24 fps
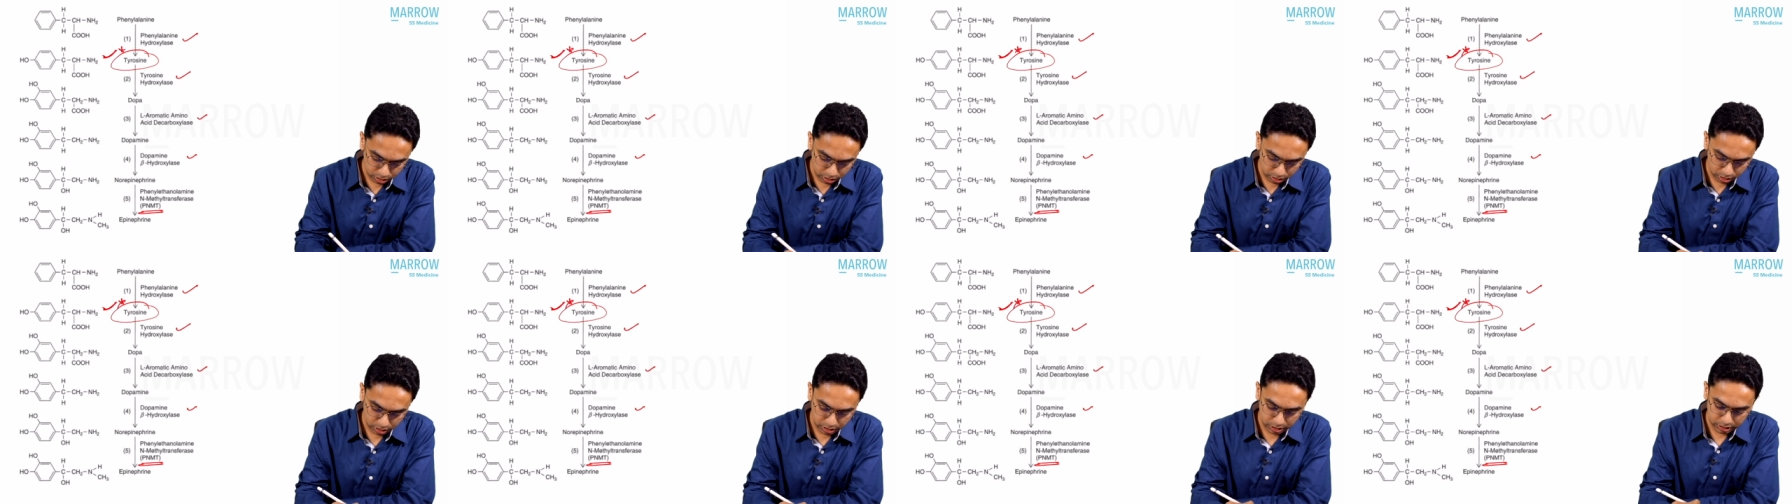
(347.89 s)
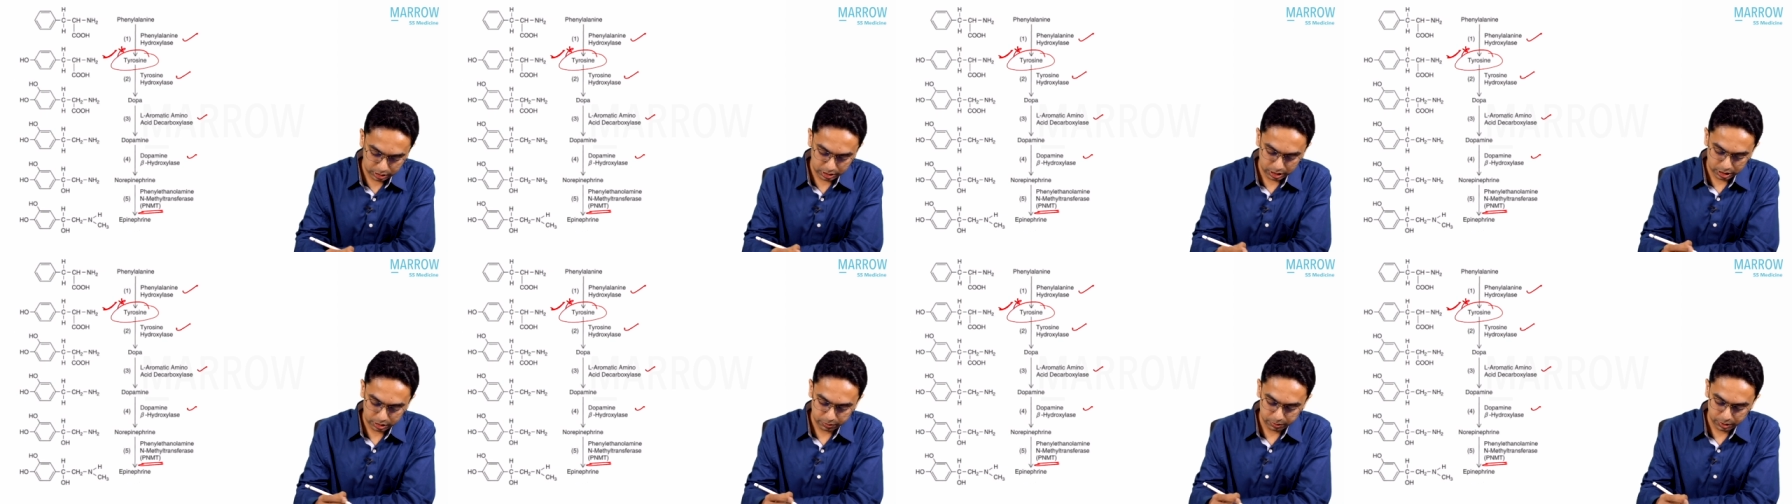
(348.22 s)

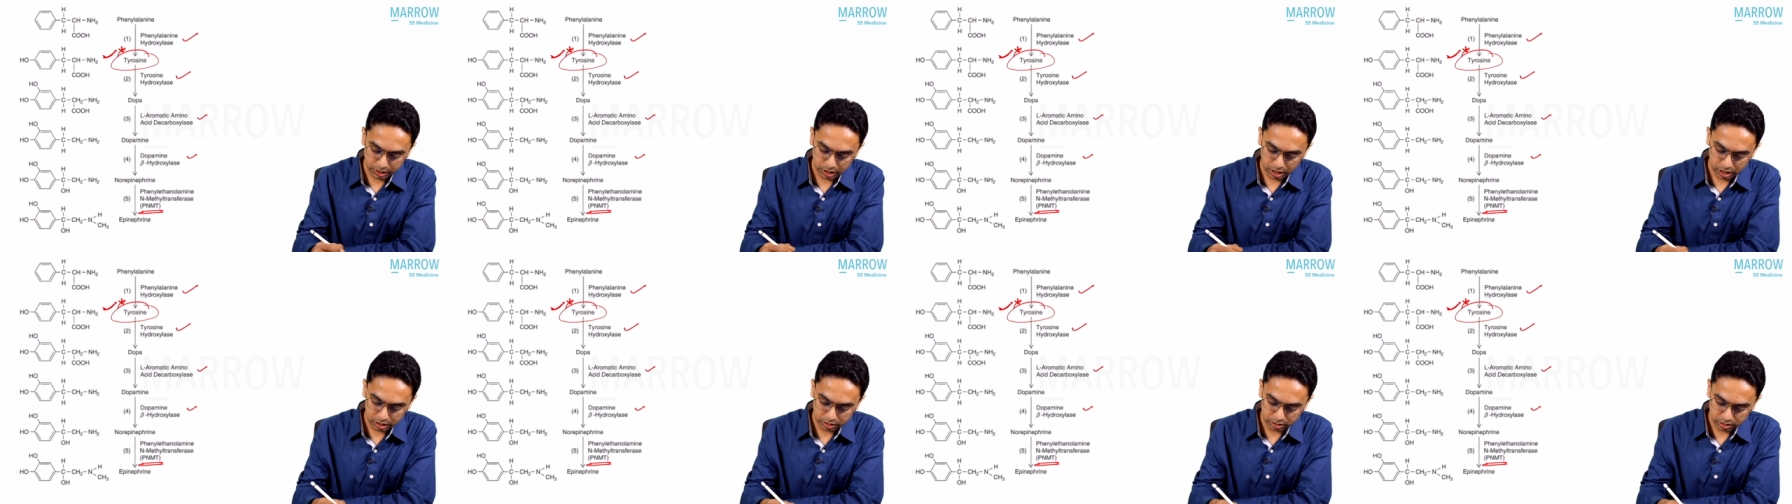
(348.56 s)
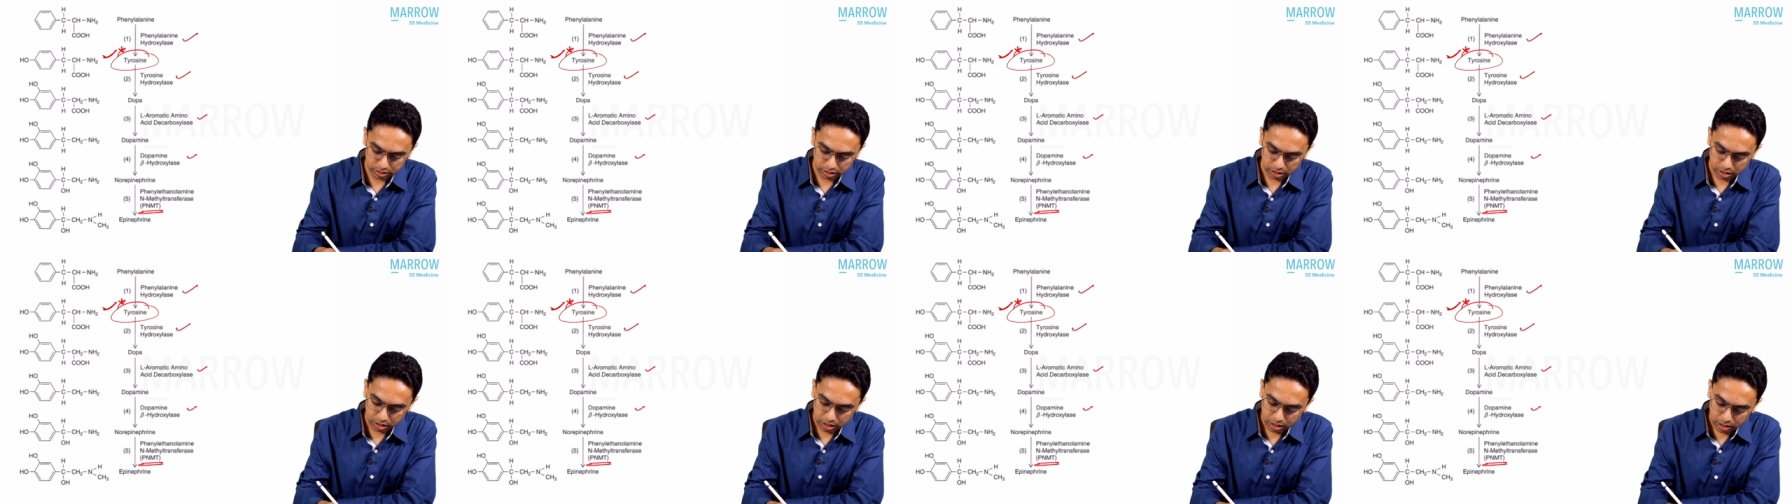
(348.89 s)
This has been
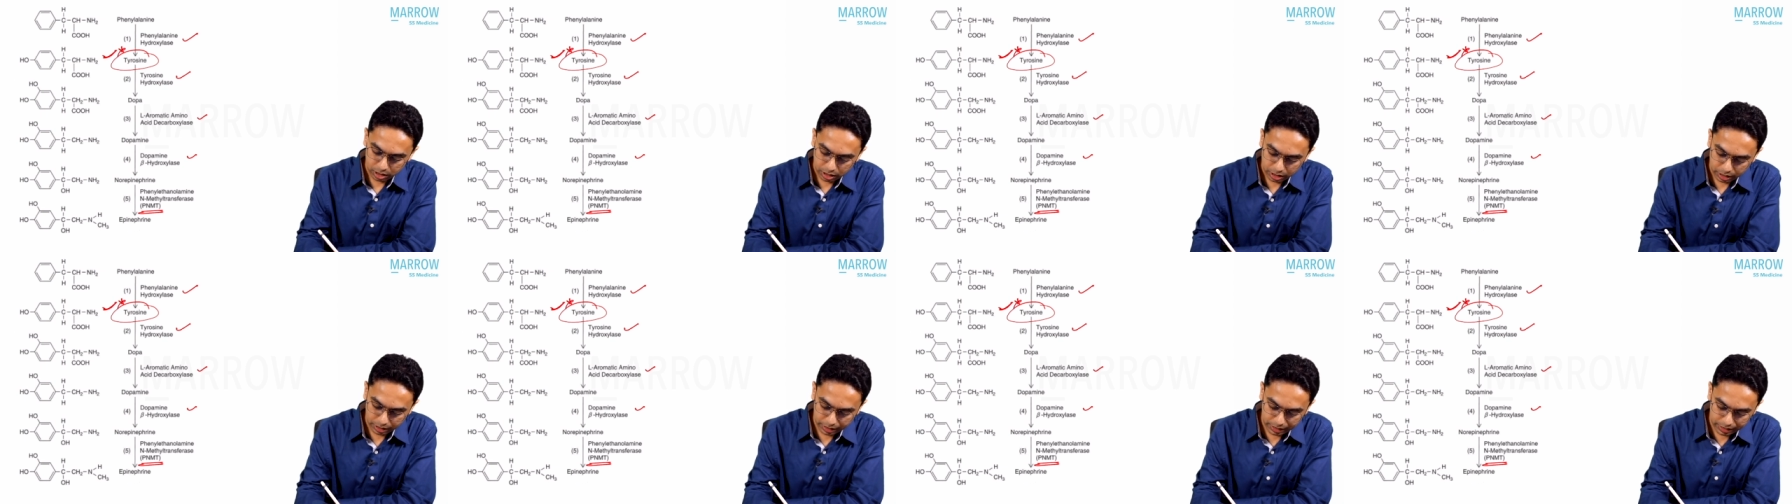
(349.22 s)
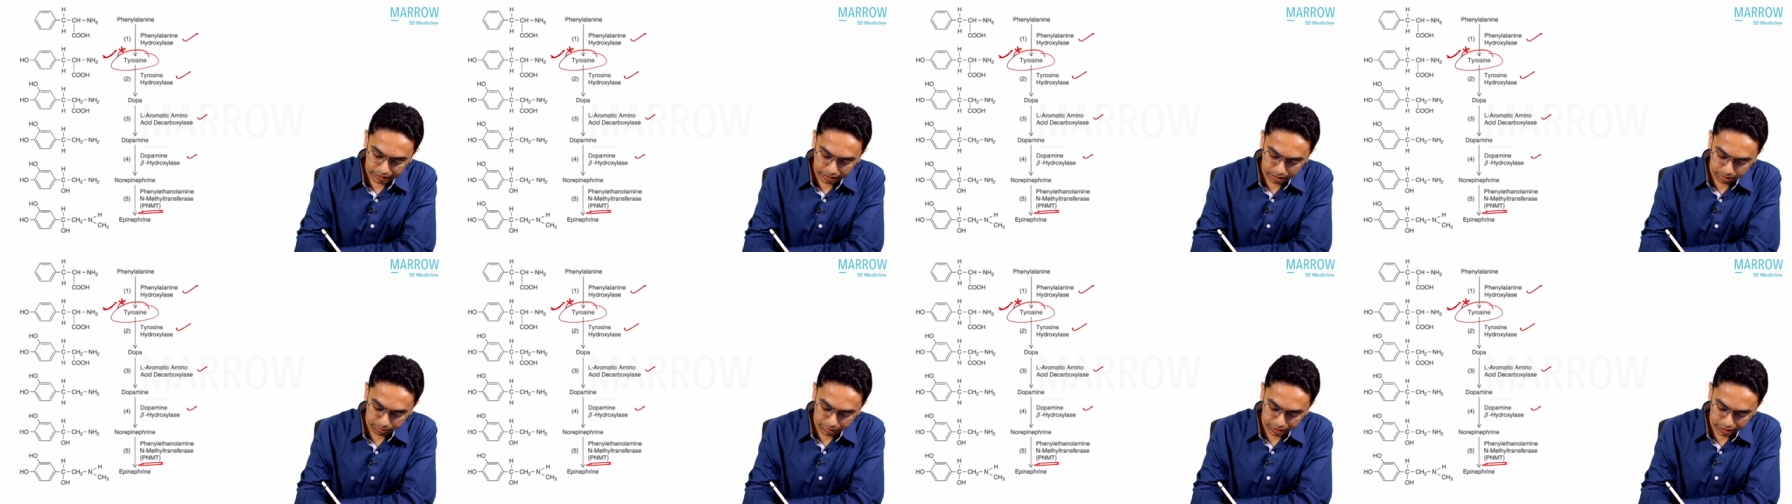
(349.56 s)
asked
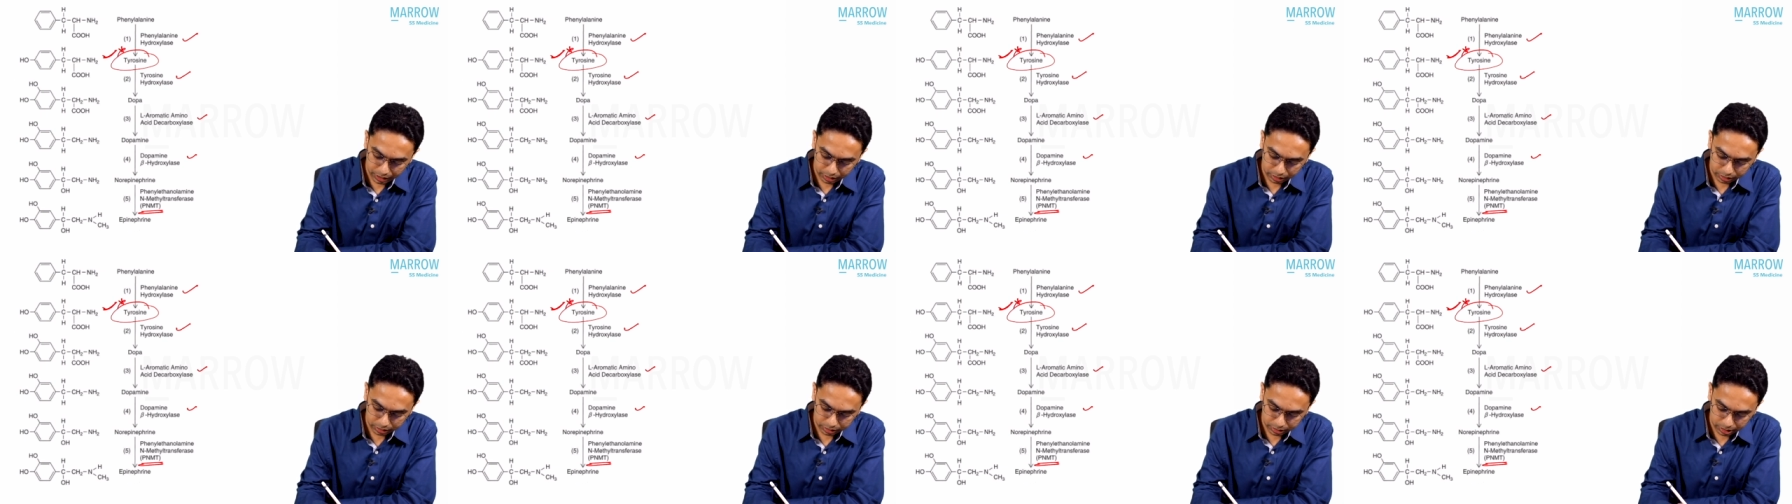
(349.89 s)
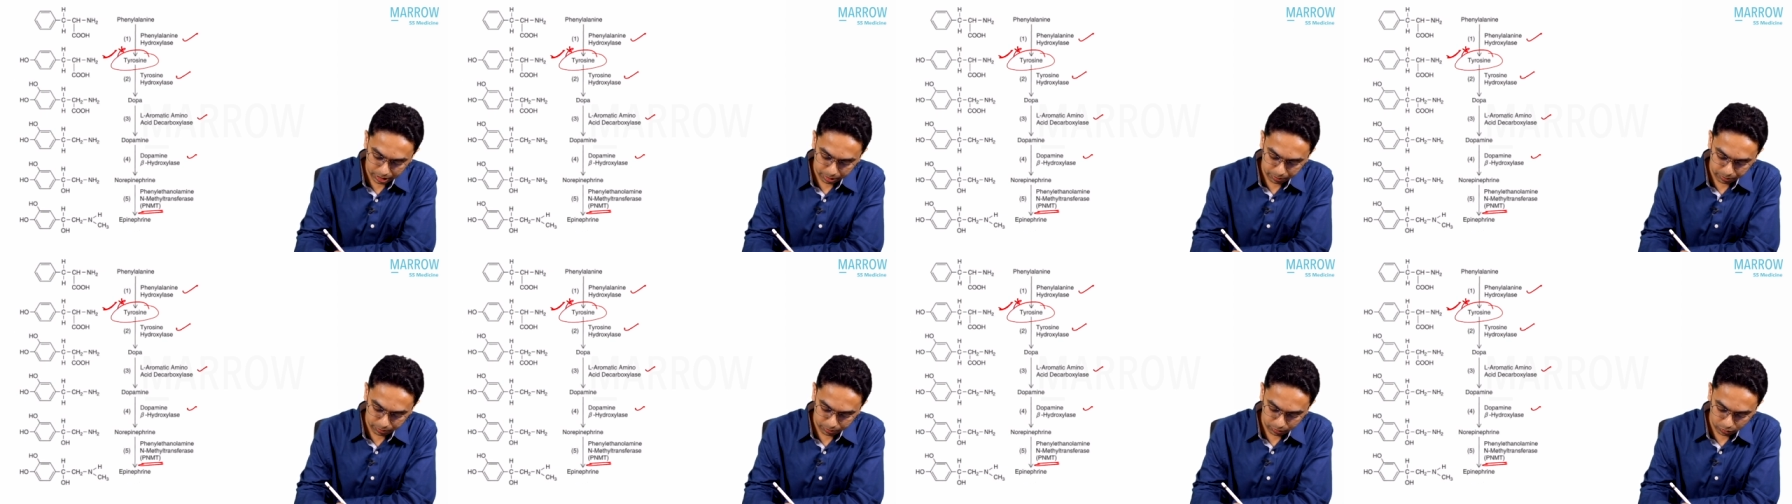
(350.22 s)
rate limiting
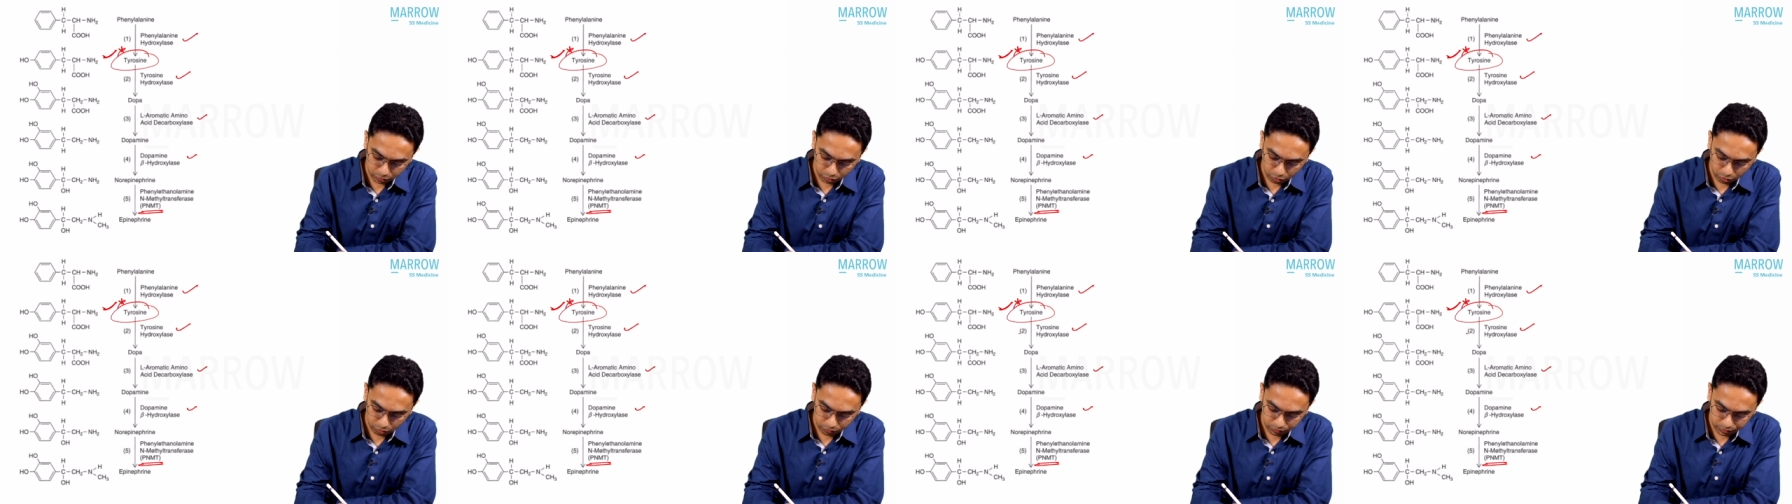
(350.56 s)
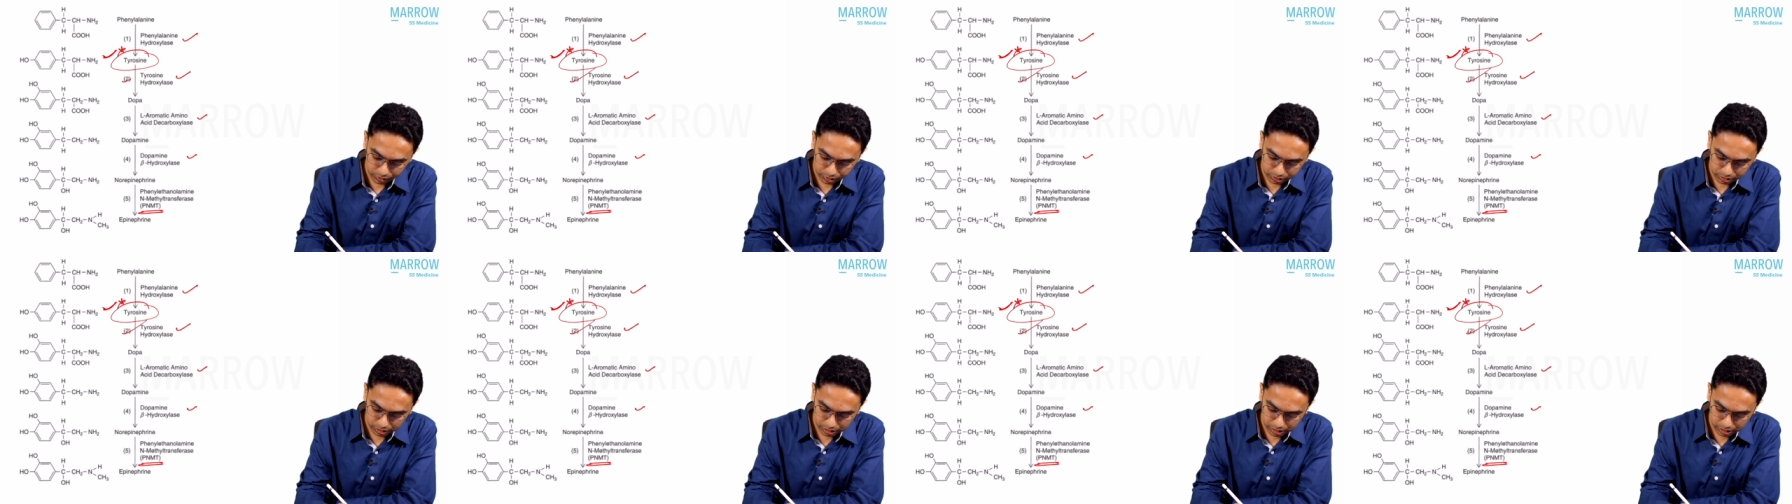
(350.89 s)
step
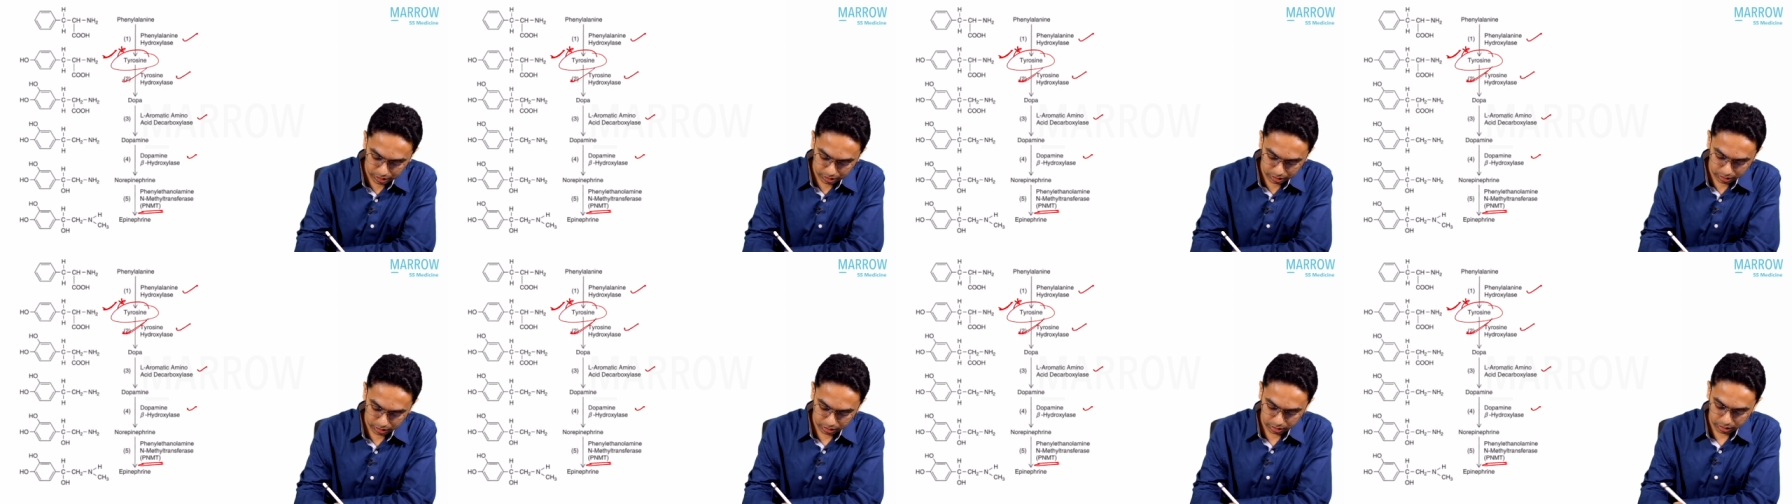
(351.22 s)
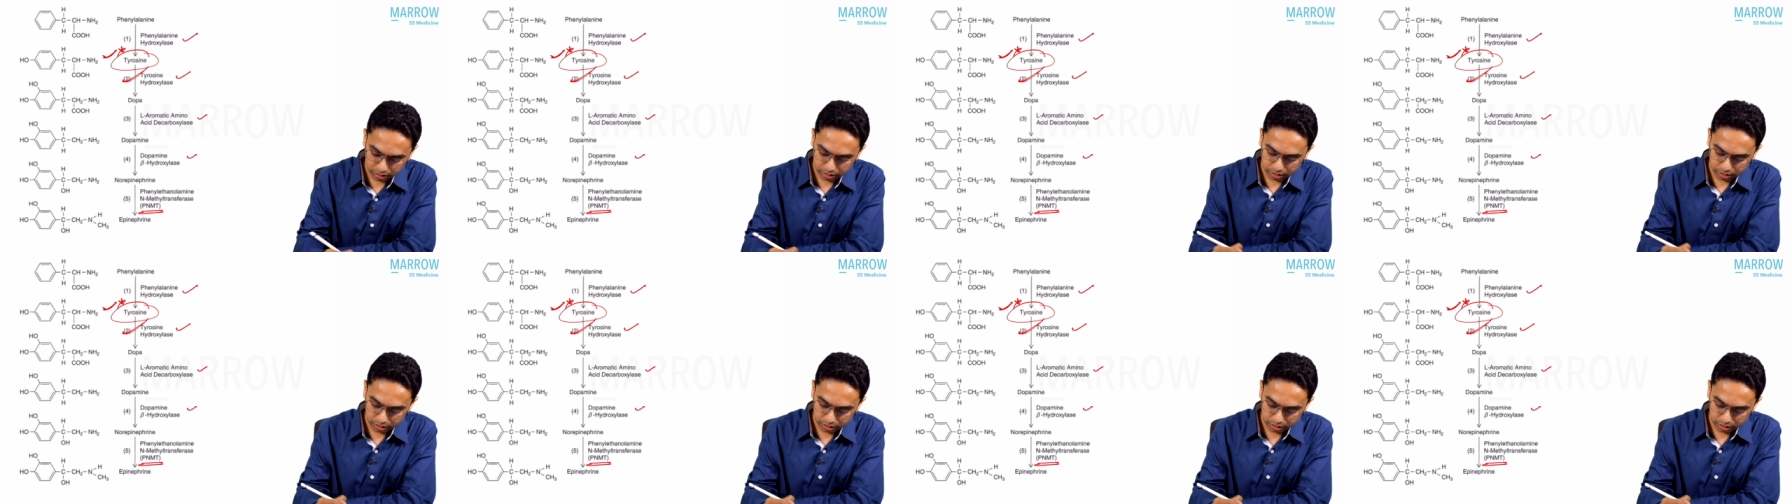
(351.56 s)
obviously